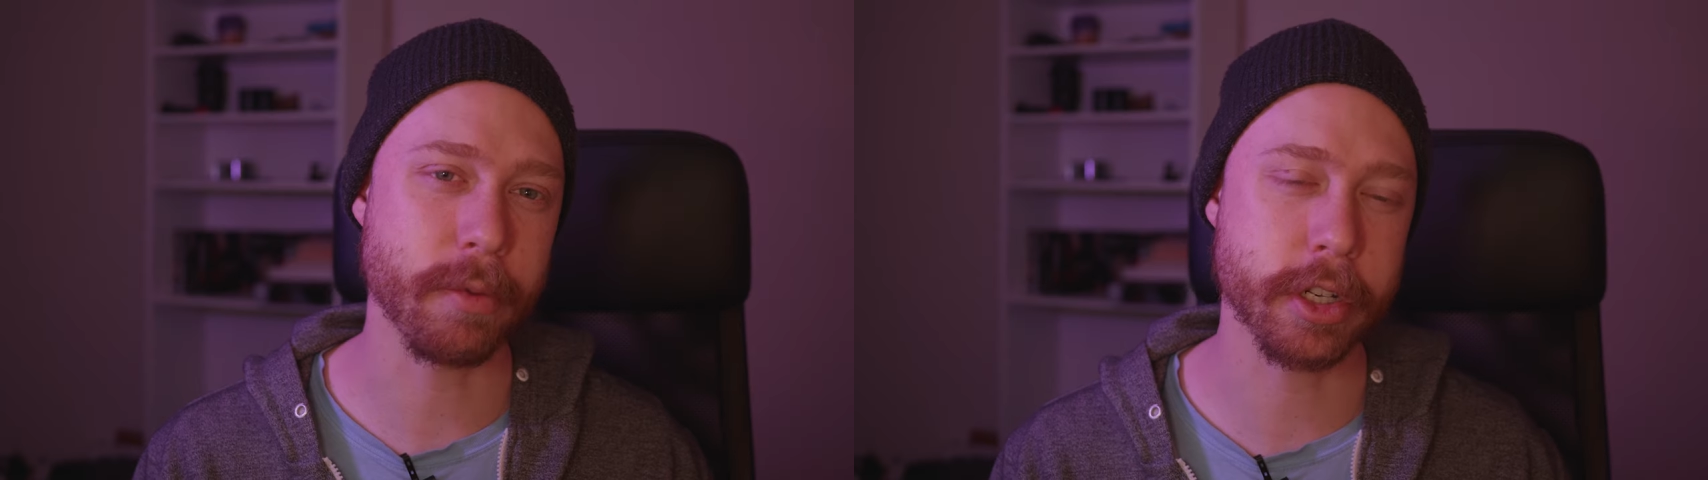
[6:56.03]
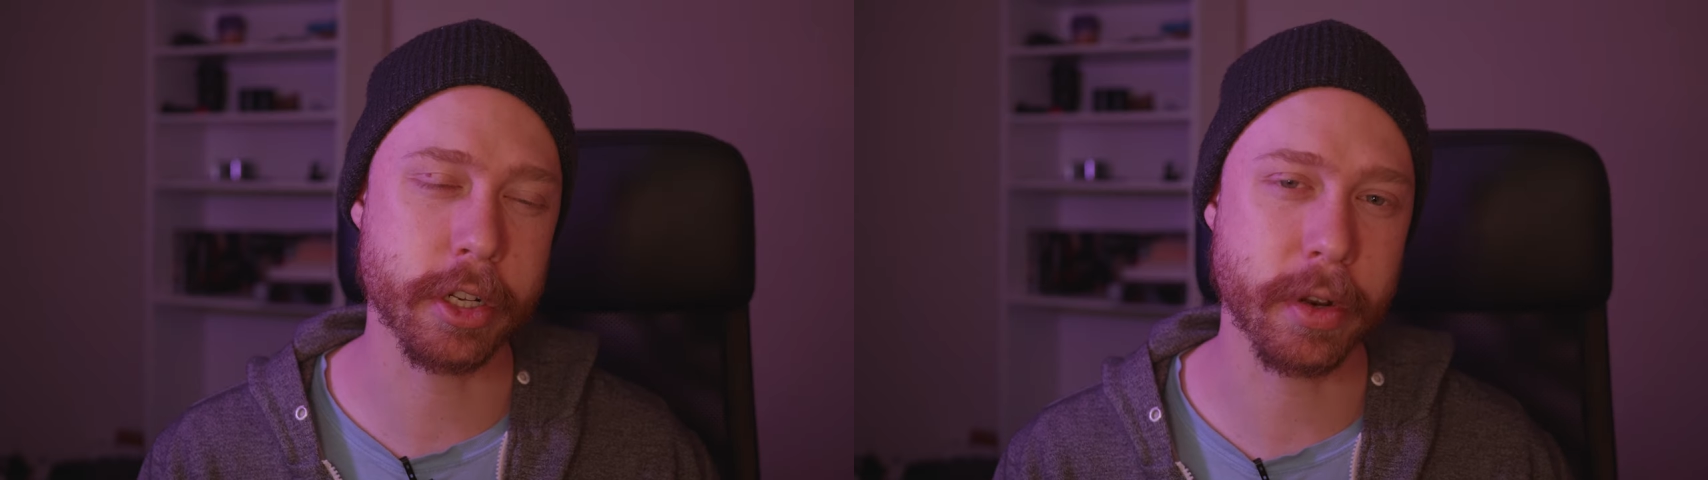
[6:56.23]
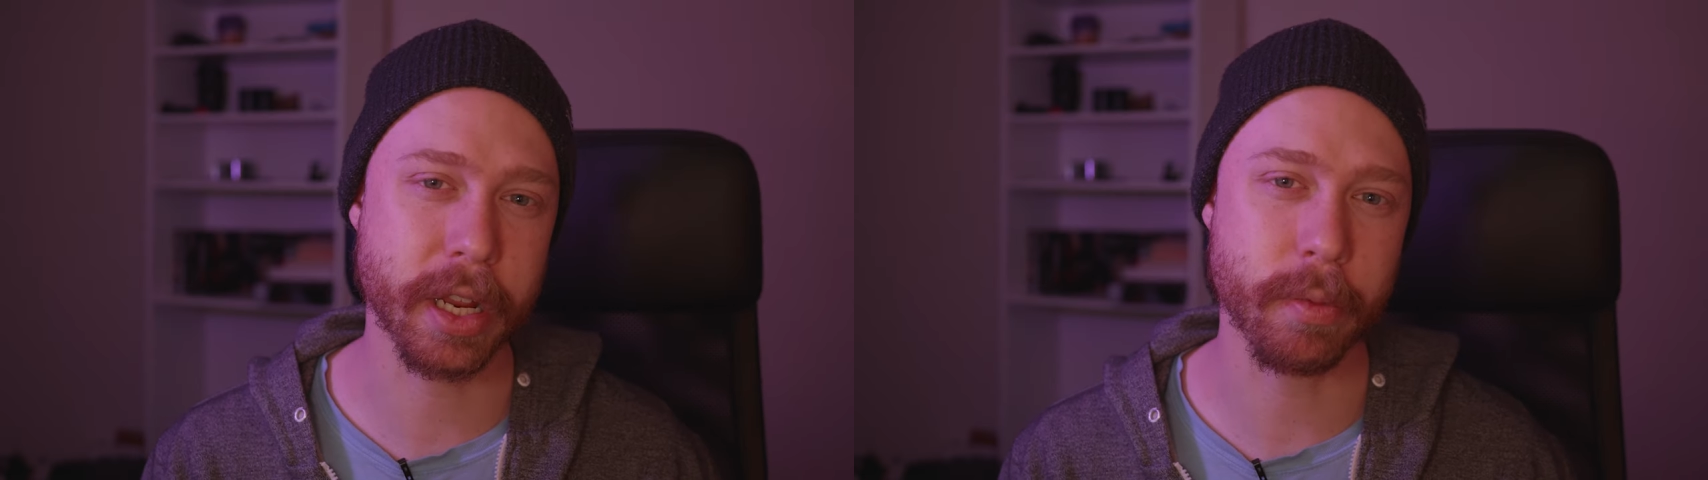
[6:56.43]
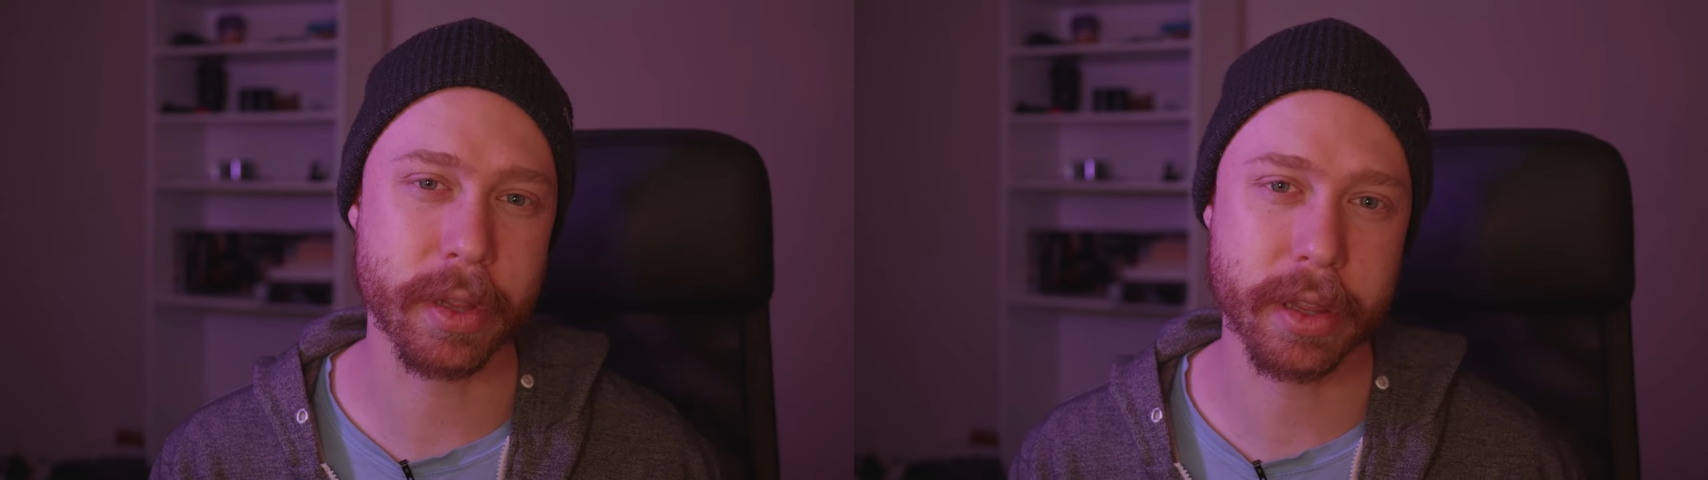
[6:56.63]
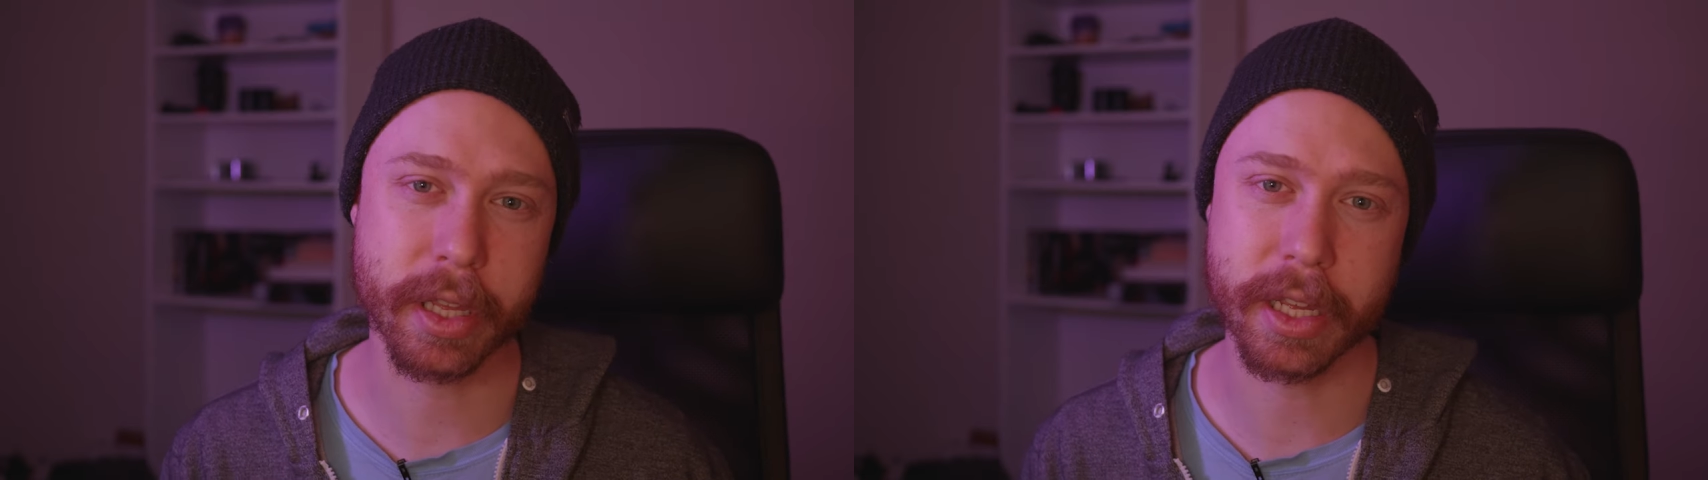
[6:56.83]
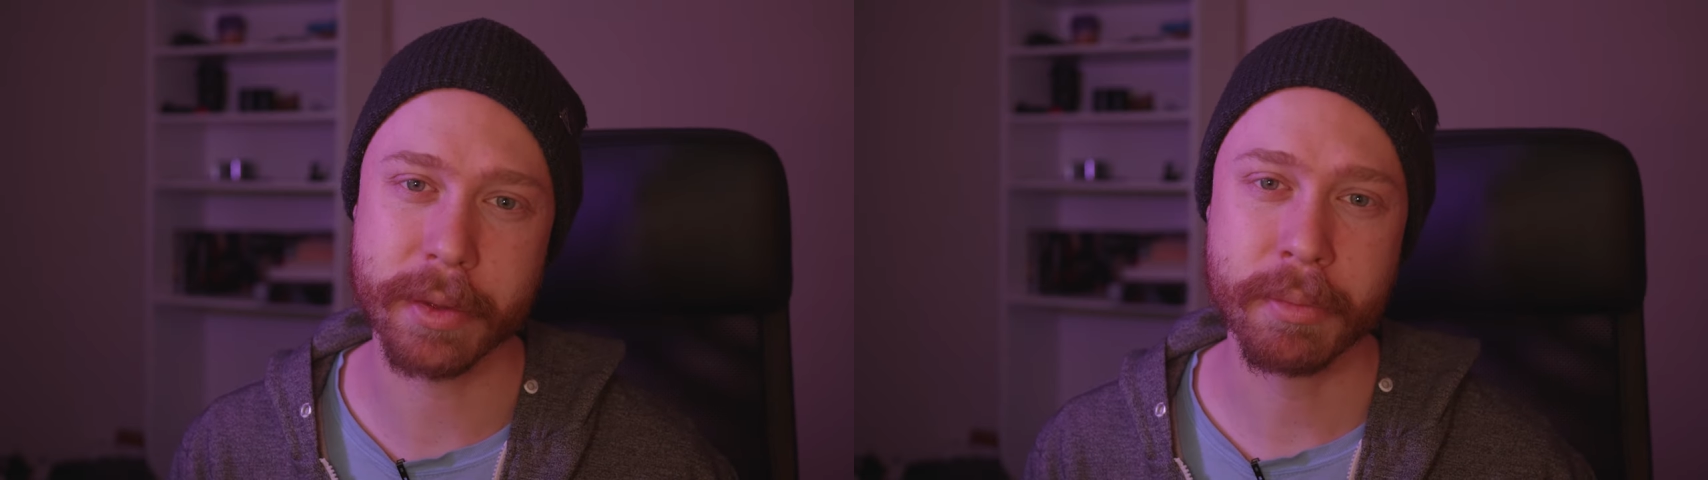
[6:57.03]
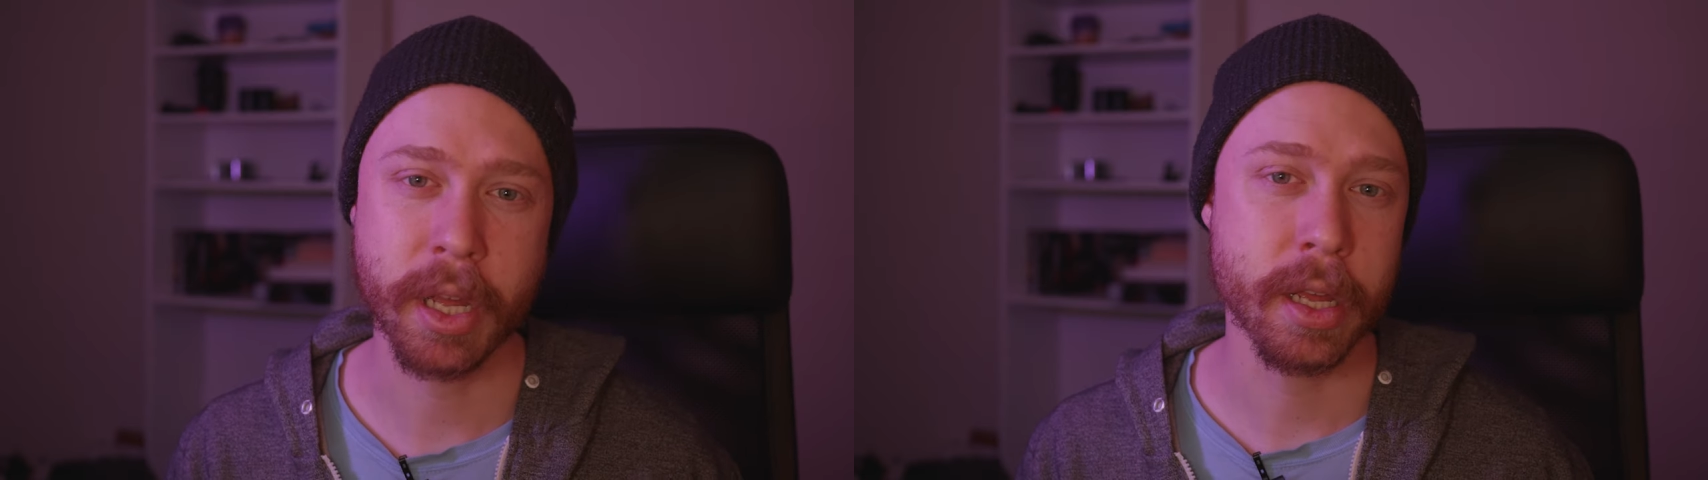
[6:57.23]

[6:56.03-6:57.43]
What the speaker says: was shooting with the